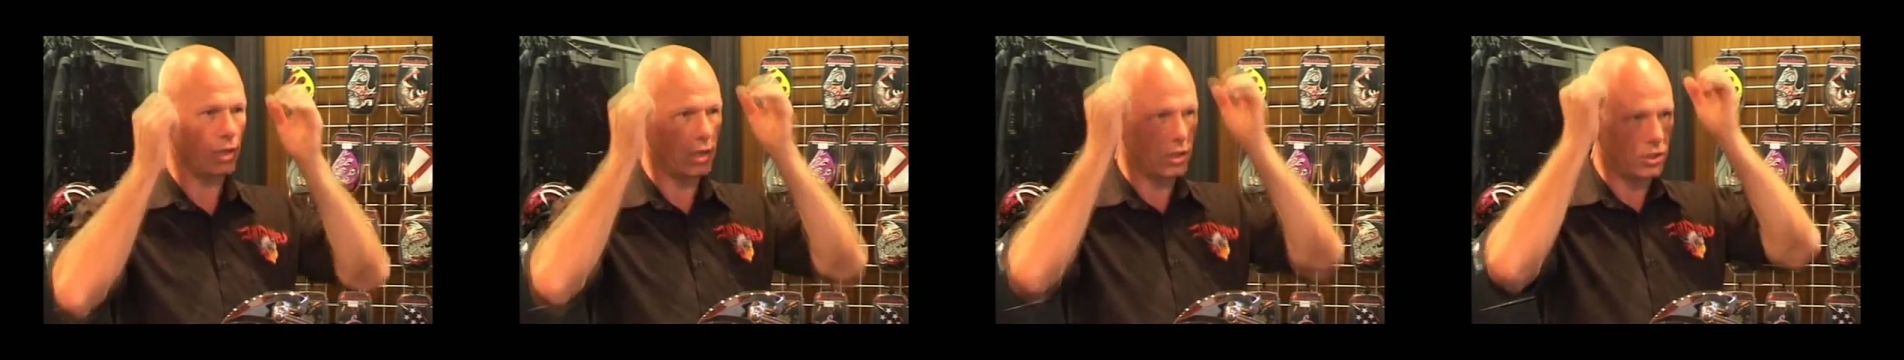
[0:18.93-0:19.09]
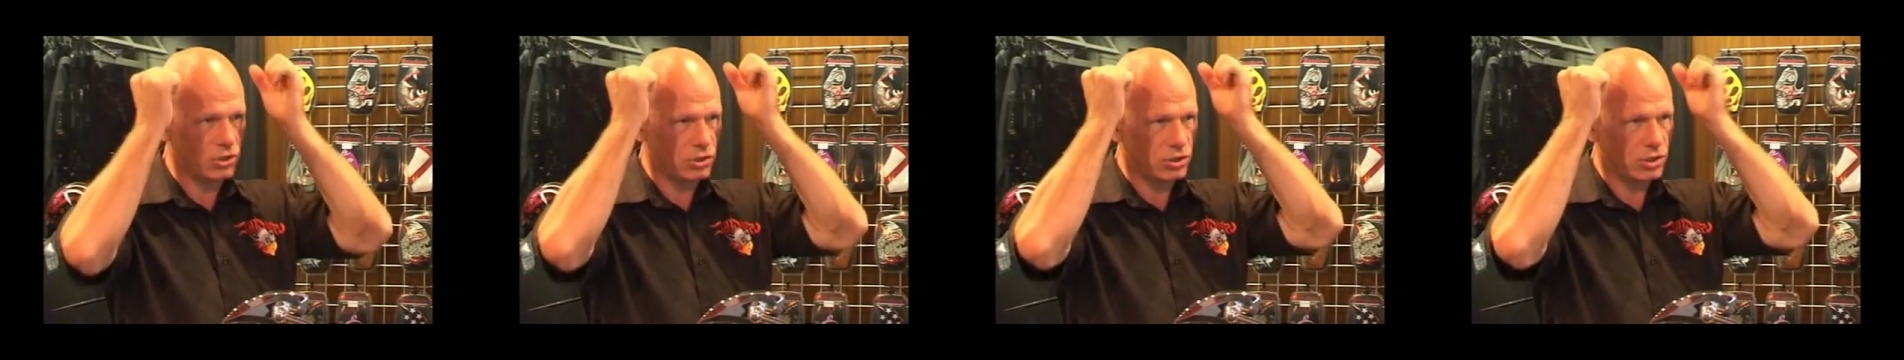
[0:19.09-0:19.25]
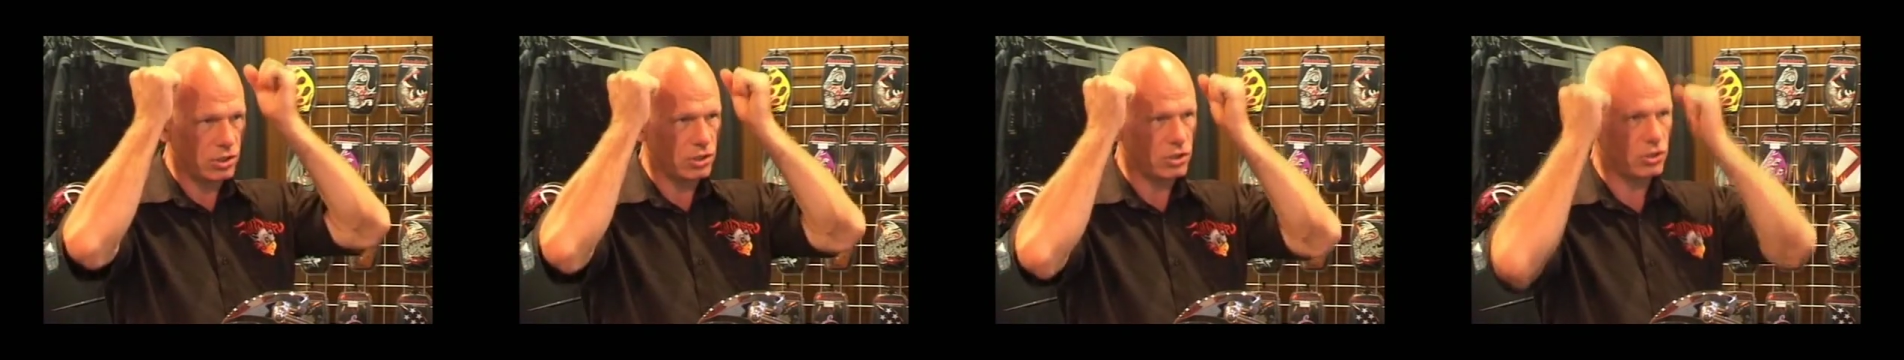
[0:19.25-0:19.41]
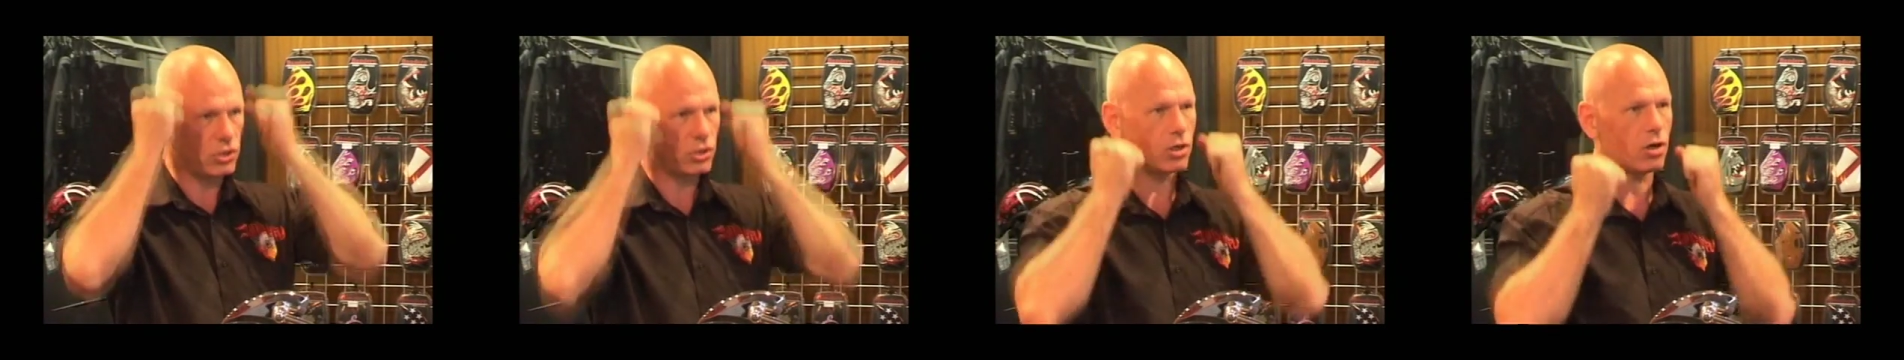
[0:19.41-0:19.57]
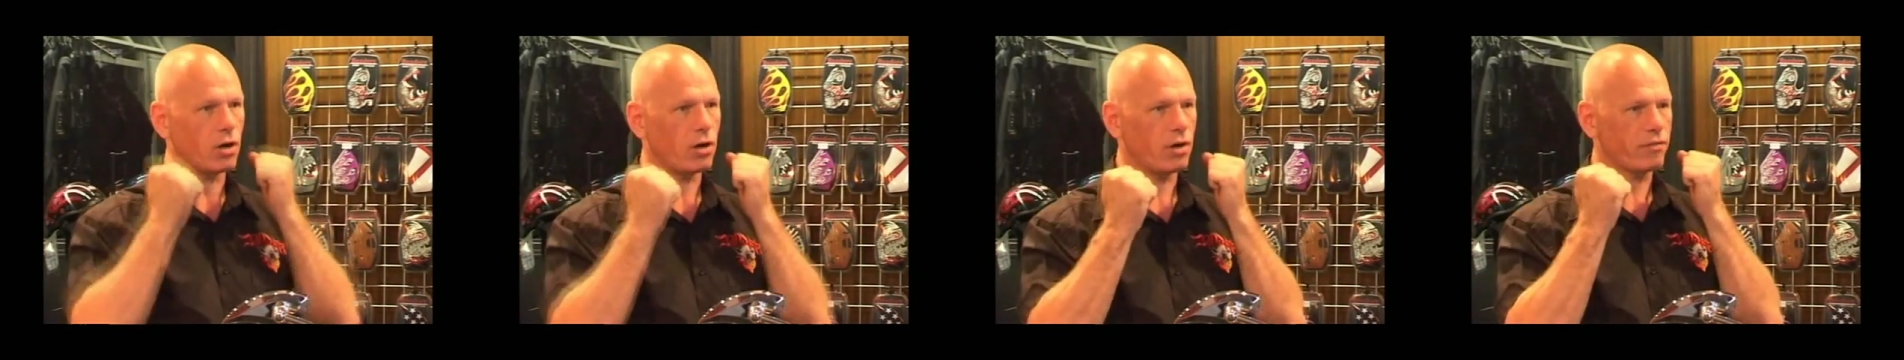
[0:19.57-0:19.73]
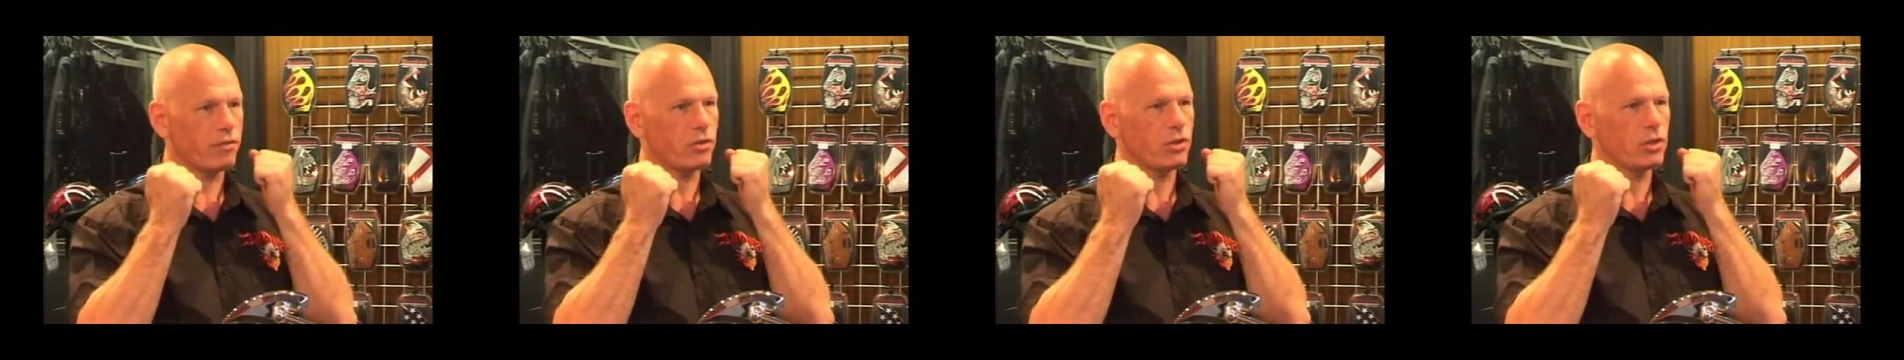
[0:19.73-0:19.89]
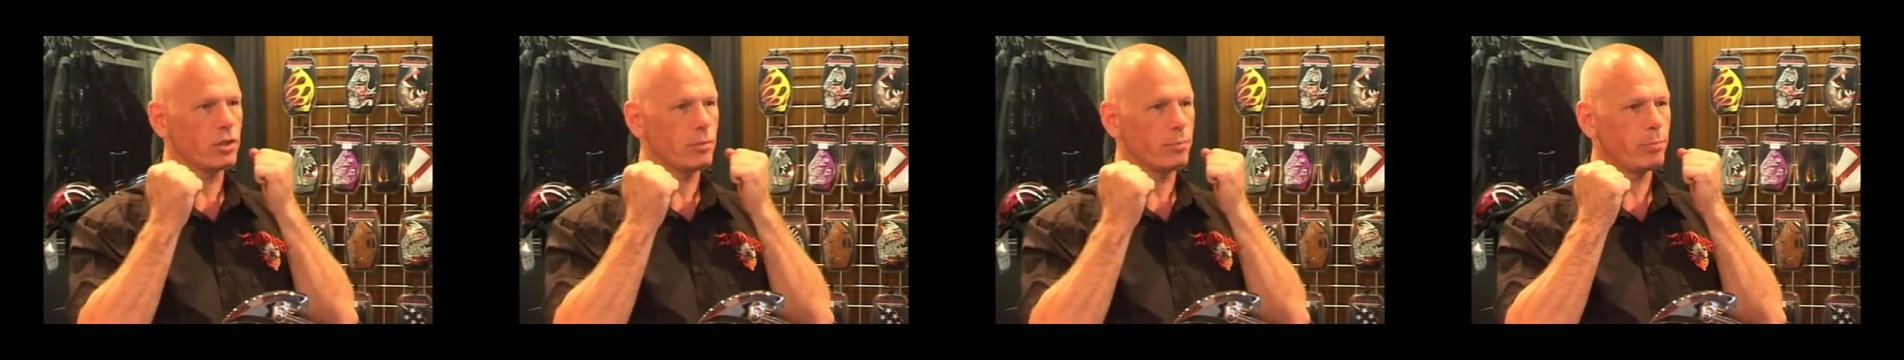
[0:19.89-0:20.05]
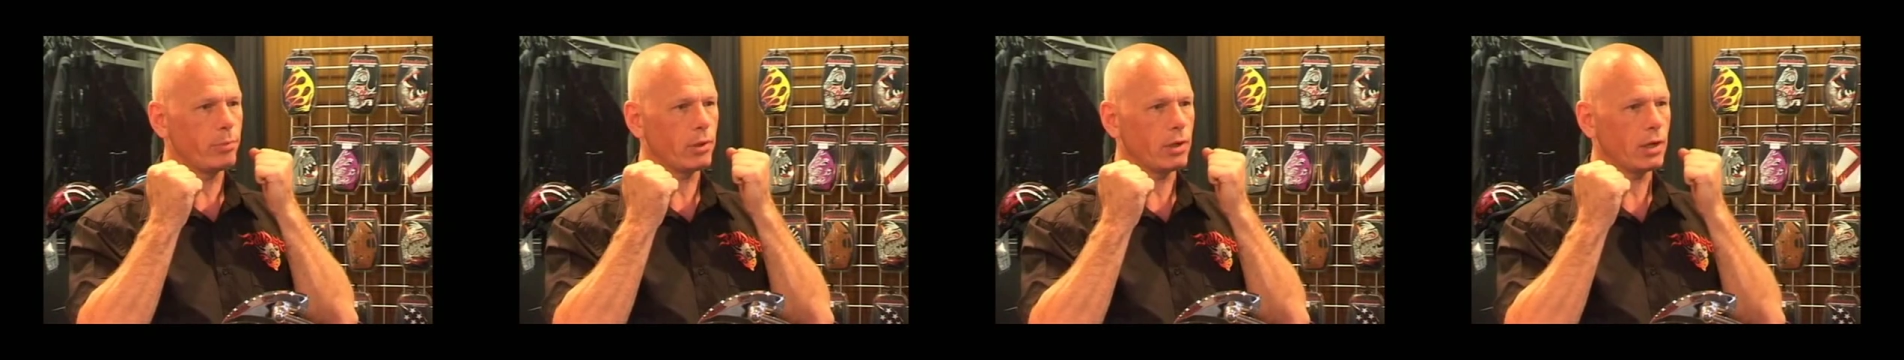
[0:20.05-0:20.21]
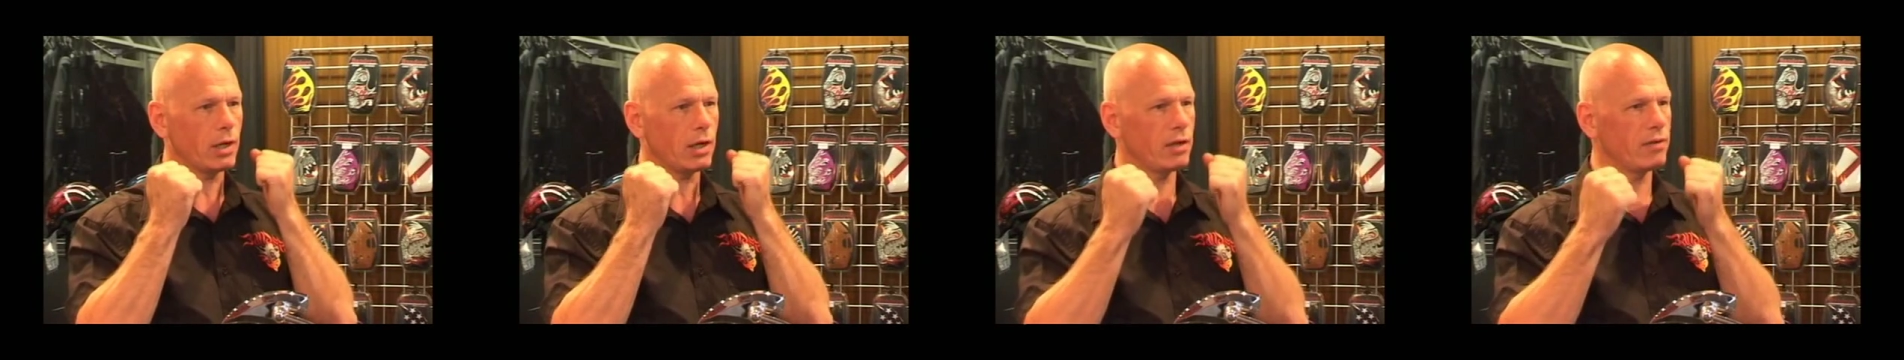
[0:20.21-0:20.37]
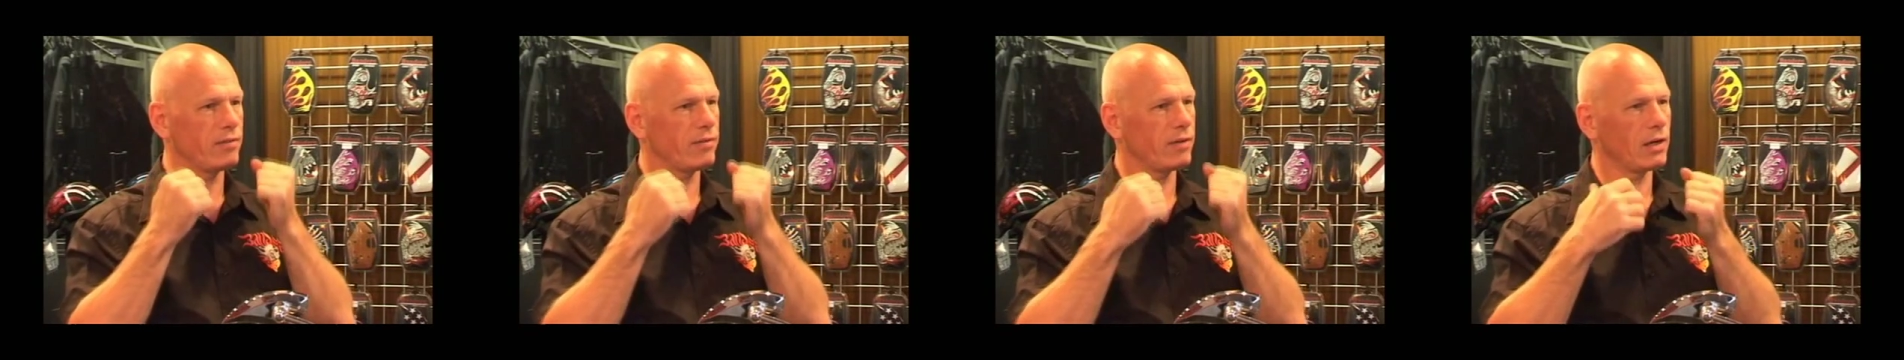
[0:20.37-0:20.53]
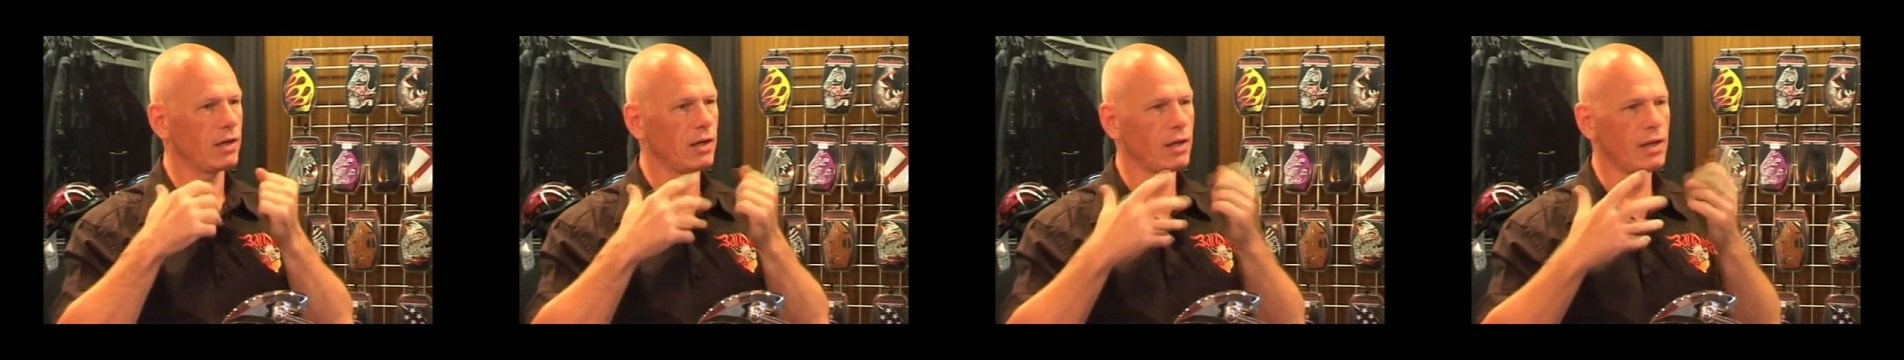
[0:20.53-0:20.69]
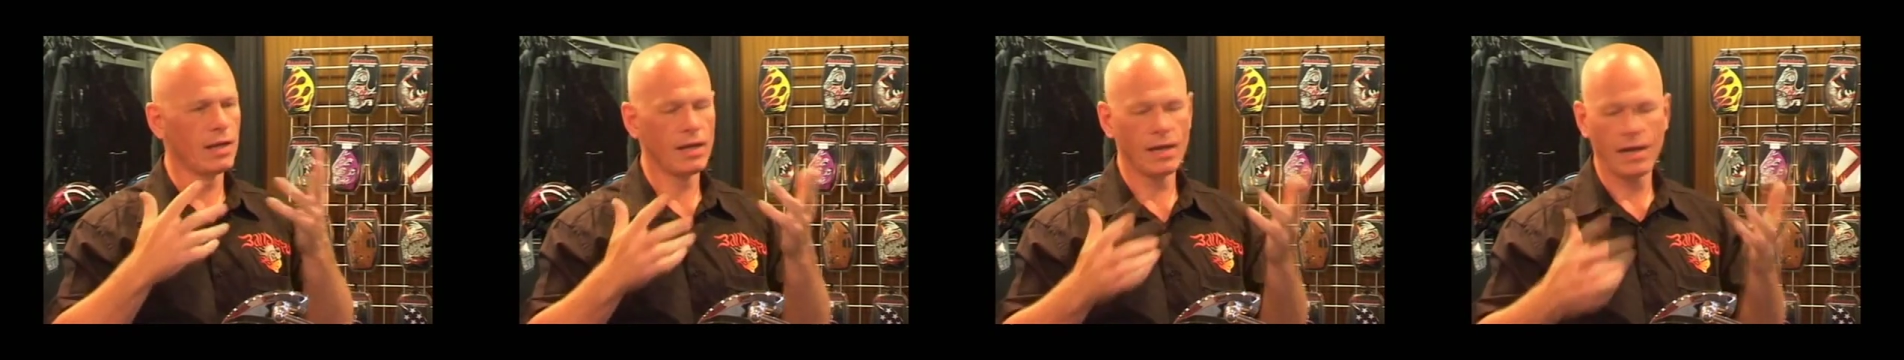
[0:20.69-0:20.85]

a scarf that you pull over.